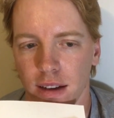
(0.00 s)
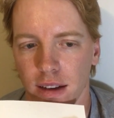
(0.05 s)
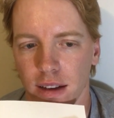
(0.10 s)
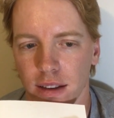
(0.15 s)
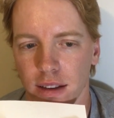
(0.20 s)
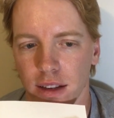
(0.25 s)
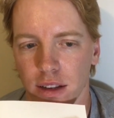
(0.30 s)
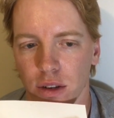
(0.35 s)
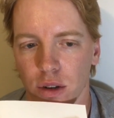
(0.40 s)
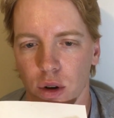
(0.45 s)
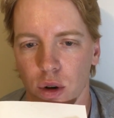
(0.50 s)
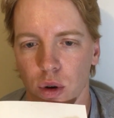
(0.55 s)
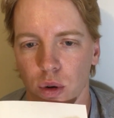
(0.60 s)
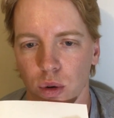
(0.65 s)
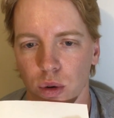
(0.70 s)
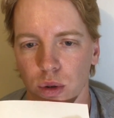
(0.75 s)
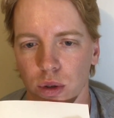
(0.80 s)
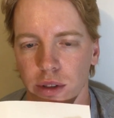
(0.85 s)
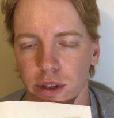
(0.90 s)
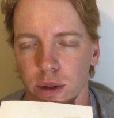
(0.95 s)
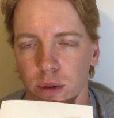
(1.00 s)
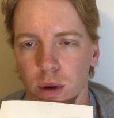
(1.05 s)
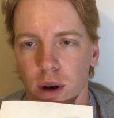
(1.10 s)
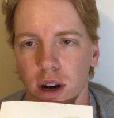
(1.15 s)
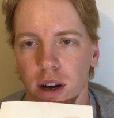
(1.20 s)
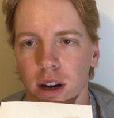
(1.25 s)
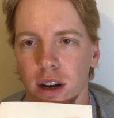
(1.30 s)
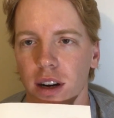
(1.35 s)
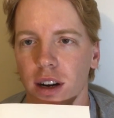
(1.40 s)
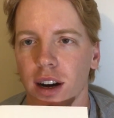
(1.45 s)
And then holy
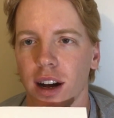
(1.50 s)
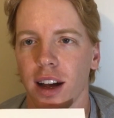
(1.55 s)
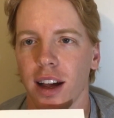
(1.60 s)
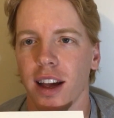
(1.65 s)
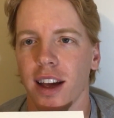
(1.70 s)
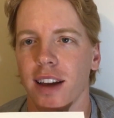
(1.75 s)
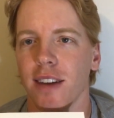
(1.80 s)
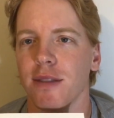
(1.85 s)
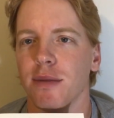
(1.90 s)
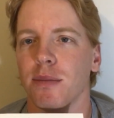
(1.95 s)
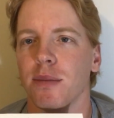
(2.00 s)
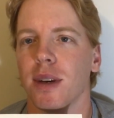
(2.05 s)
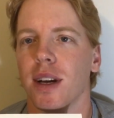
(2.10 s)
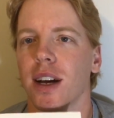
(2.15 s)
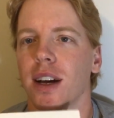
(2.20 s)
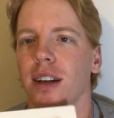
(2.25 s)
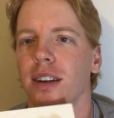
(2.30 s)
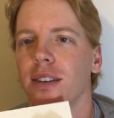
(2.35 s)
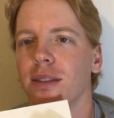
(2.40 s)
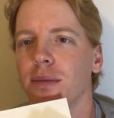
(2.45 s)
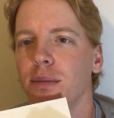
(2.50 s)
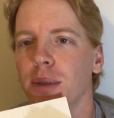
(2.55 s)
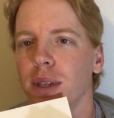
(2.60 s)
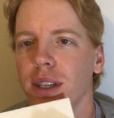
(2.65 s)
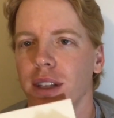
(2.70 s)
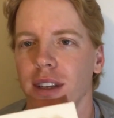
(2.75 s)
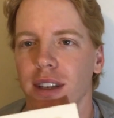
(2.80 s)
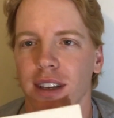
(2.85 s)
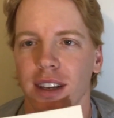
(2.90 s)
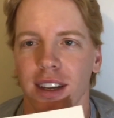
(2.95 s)
water, I have them kind of
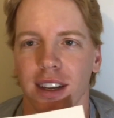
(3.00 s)
be